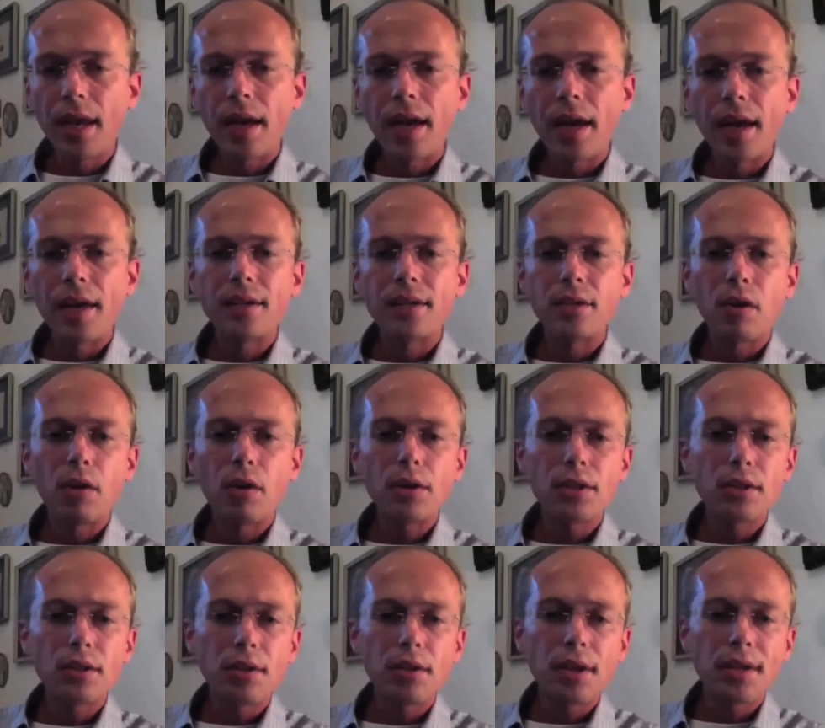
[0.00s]
and
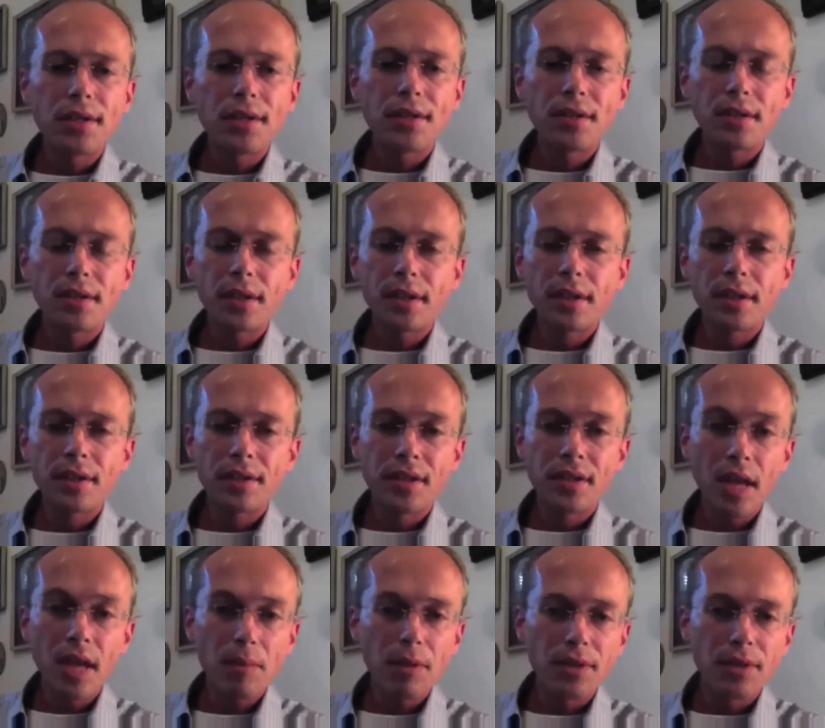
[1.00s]
also his
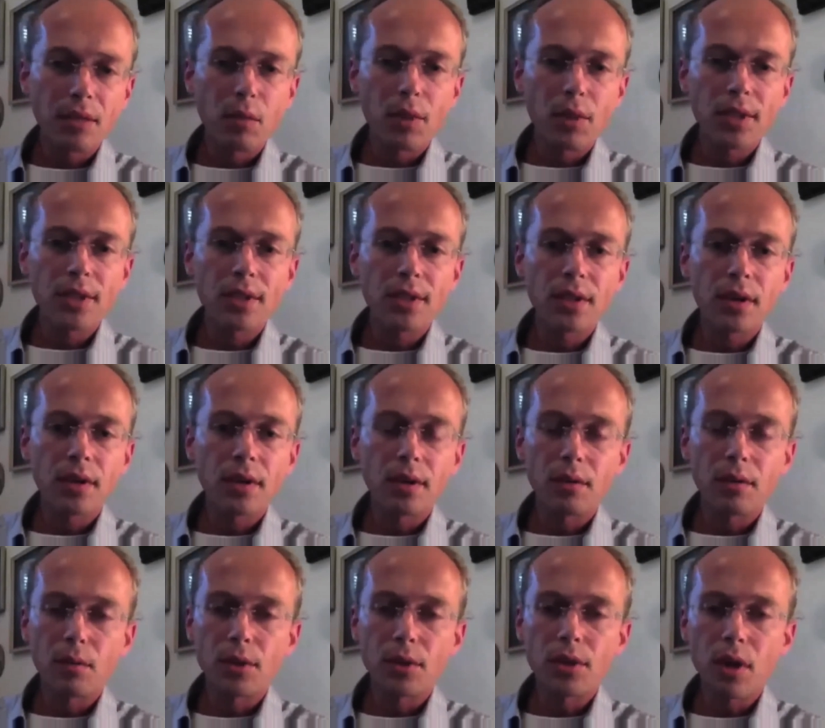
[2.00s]
deputy
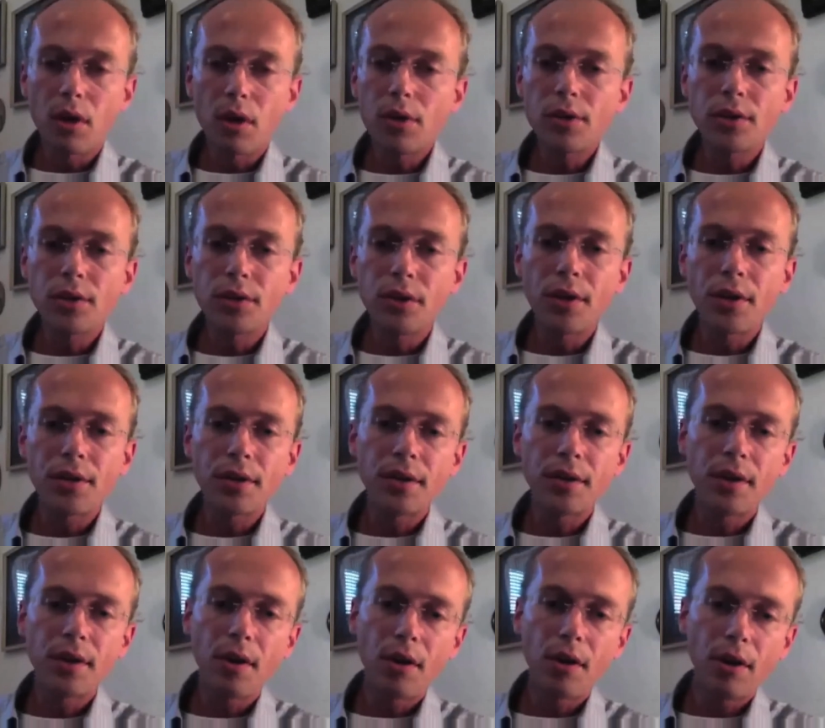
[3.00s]
was also
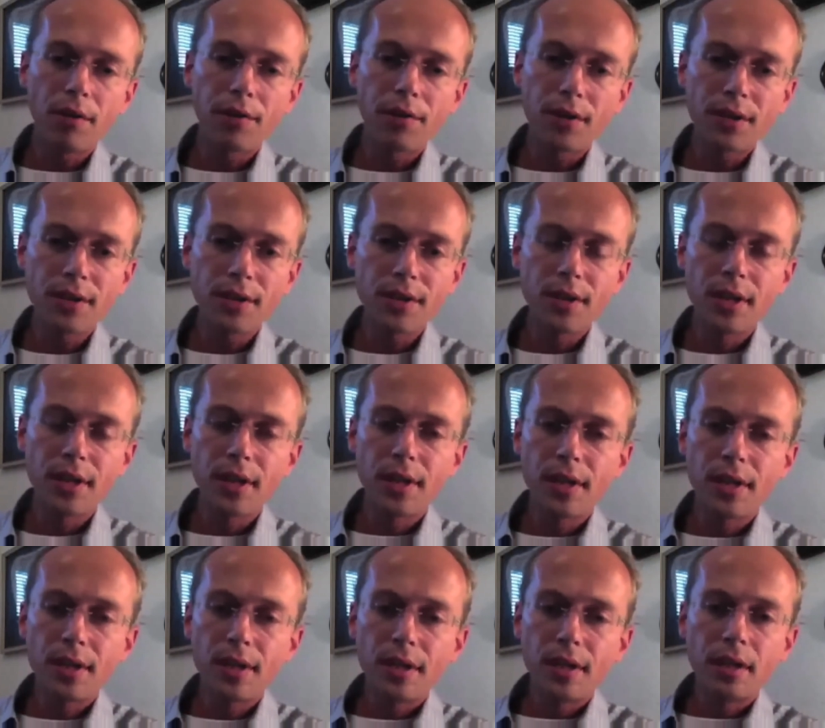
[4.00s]
not in her office.
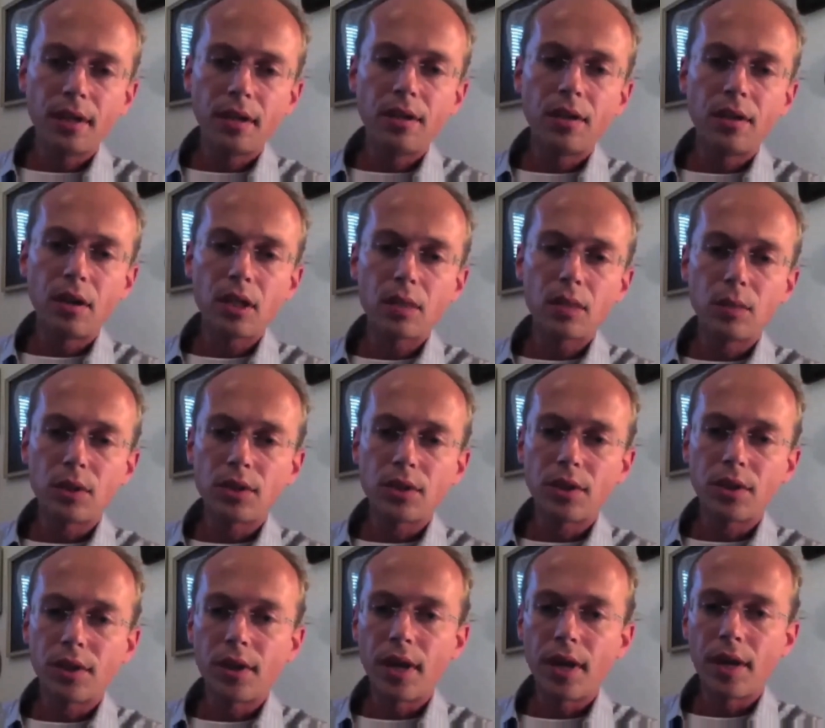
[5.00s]
Lynn
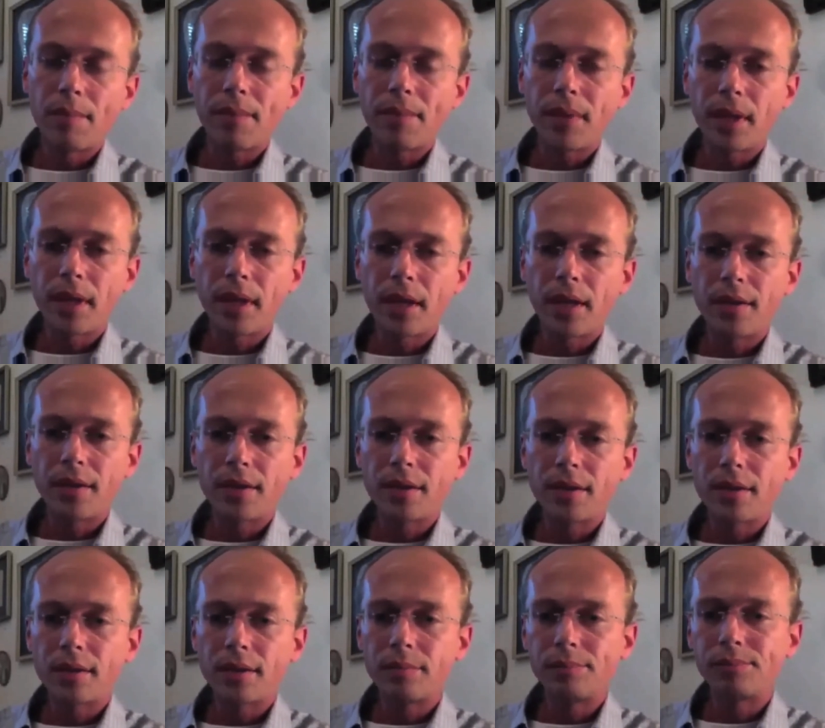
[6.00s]
Osmos, her name,
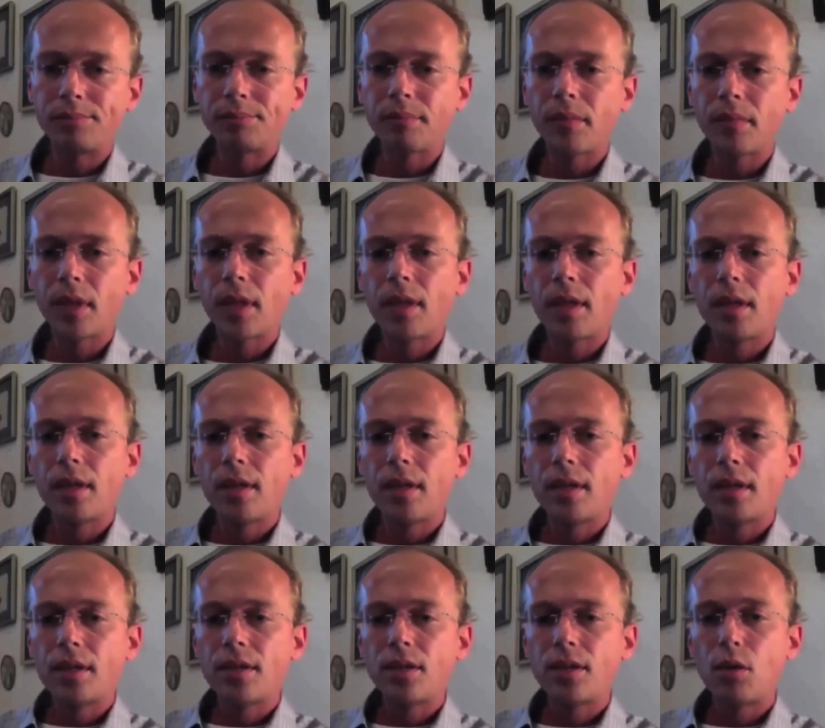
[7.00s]
and
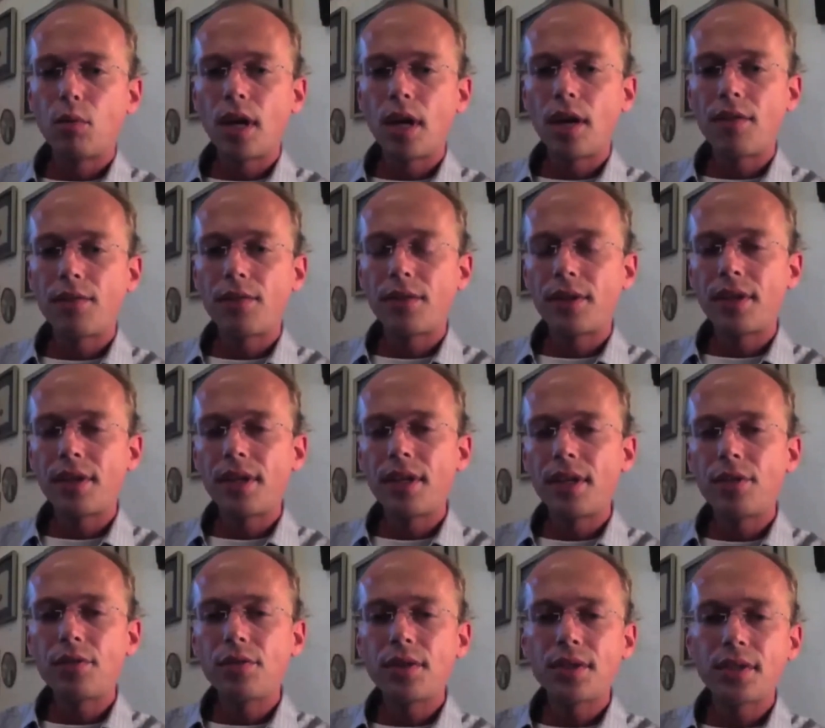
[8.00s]
so we have
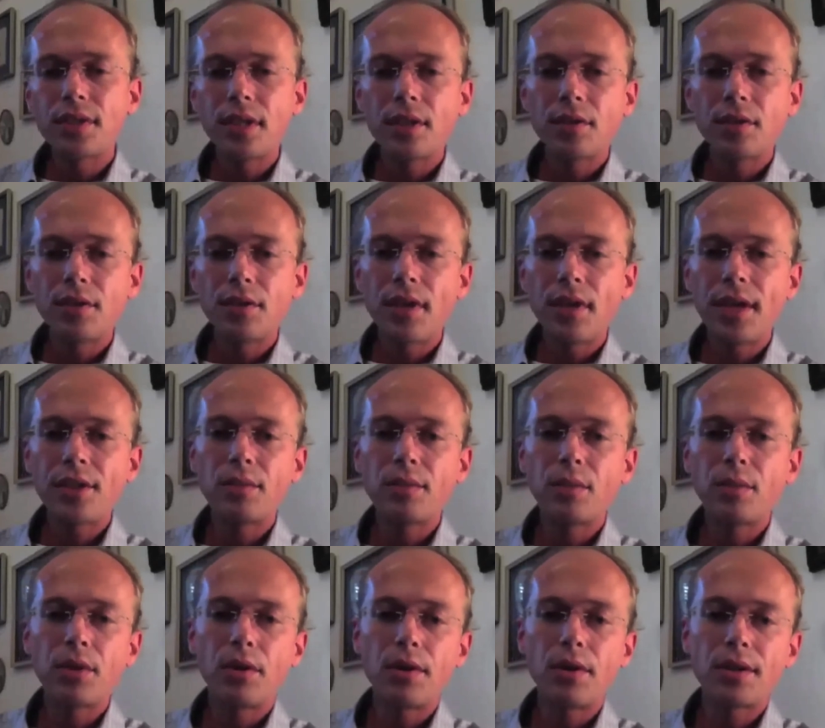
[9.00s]
an interesting
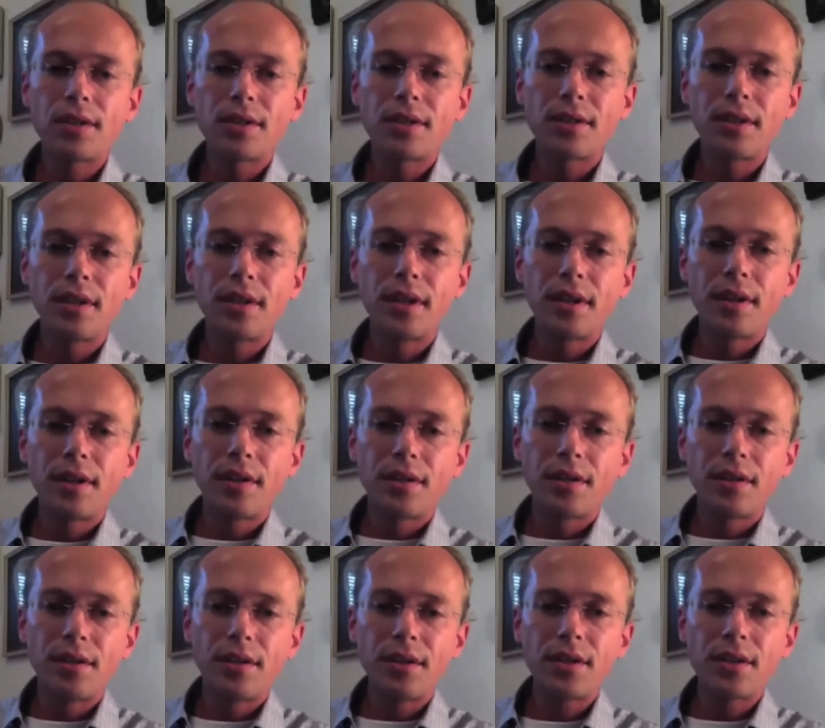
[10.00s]
connection because
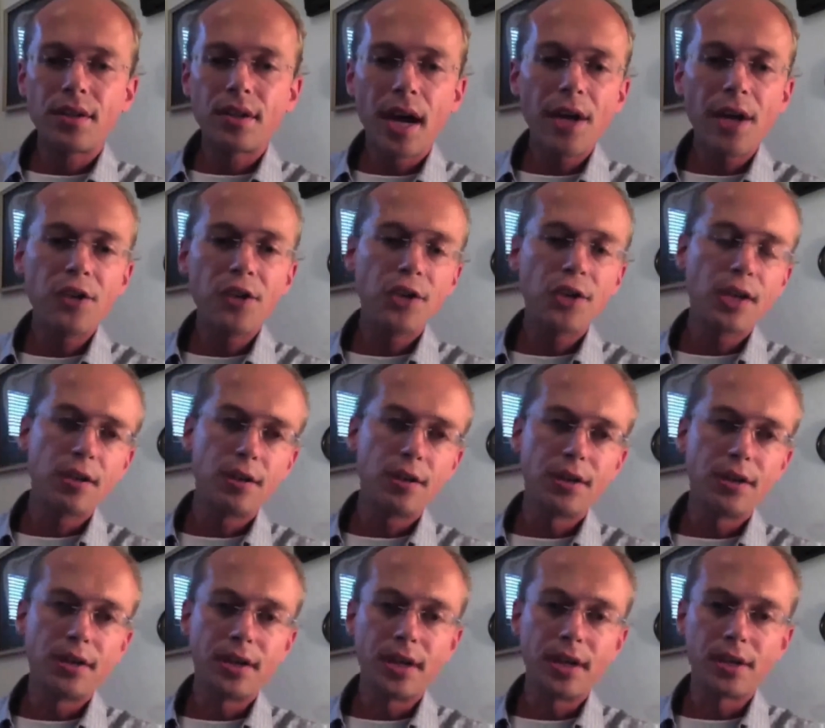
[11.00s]
this hijack
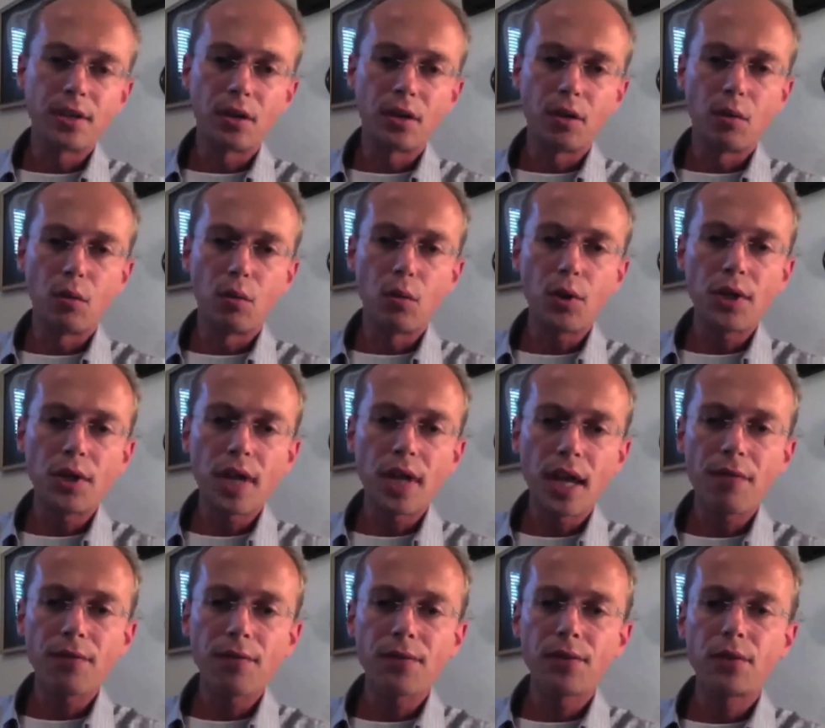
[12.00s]
coordinator would
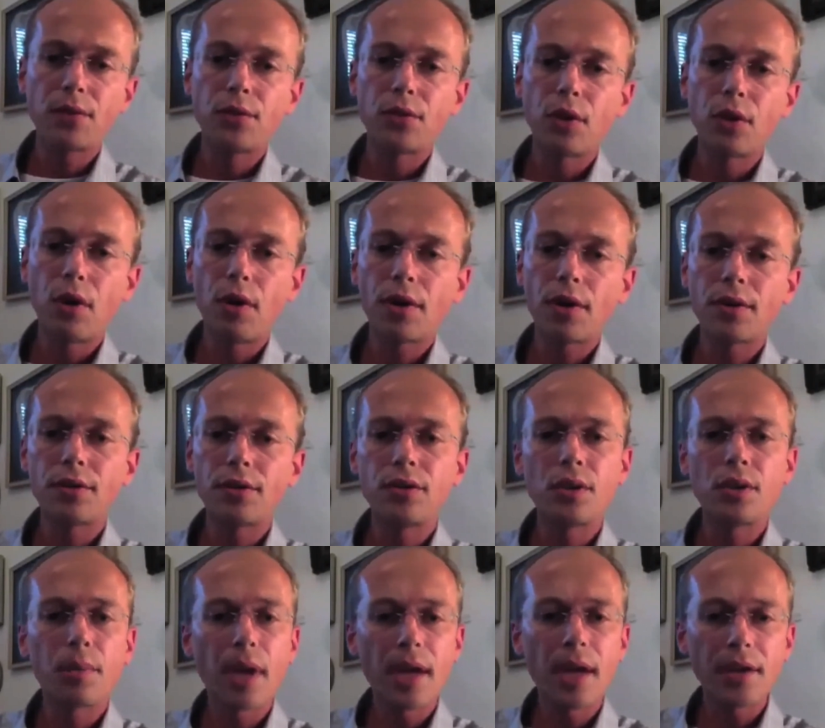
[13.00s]
have to talk
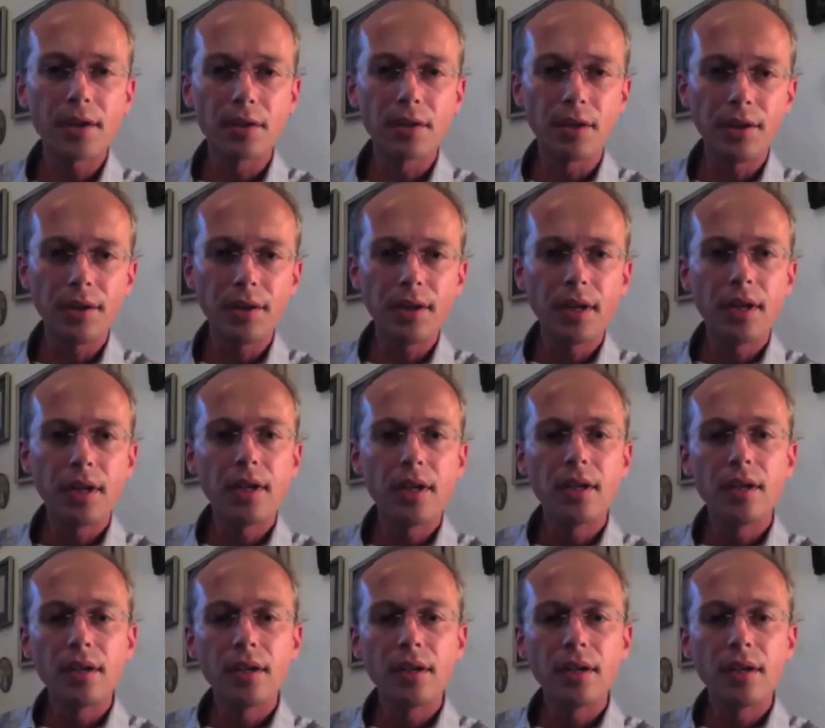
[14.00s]
to the Pentagon